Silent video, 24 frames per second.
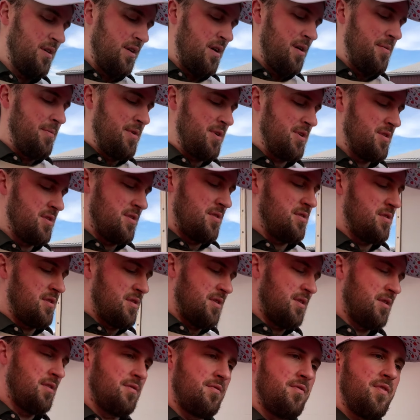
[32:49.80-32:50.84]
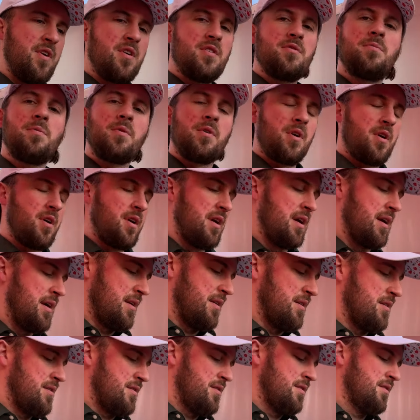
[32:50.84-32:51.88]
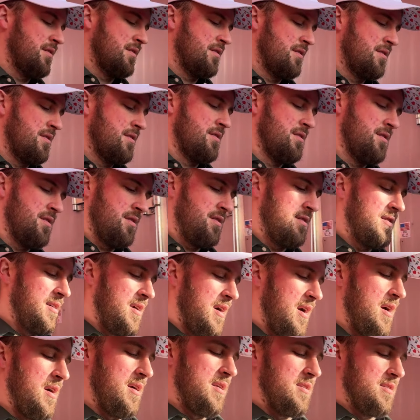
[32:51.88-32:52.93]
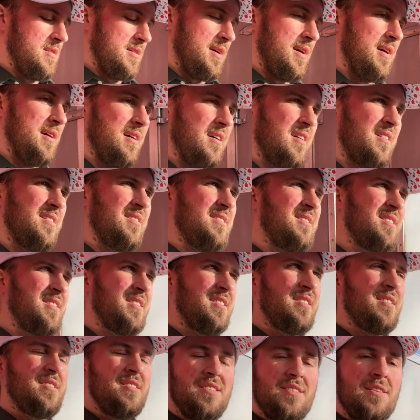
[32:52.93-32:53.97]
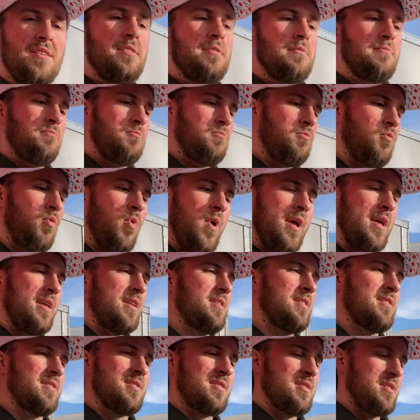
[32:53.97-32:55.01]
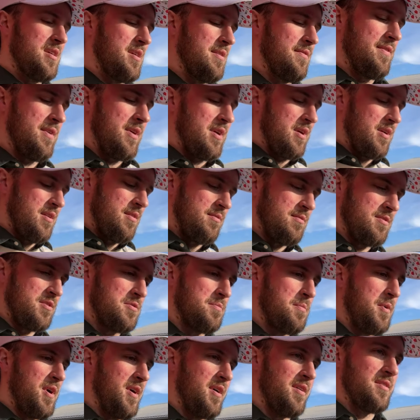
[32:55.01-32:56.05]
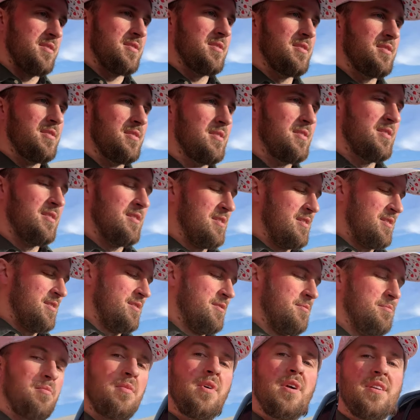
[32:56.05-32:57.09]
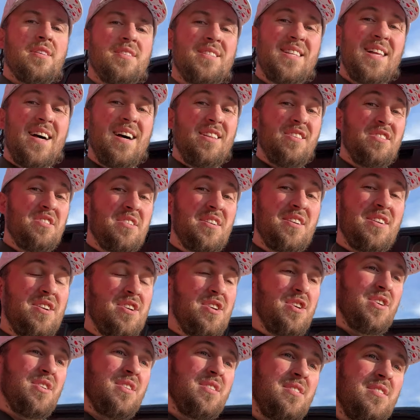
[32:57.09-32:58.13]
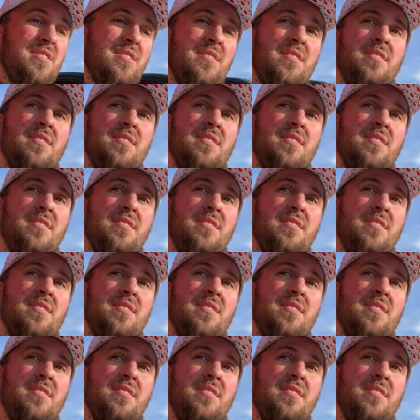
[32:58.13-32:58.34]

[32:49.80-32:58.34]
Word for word: I messaged their Facebook again and uh, waiting to see if I get a response, but it's not looking good.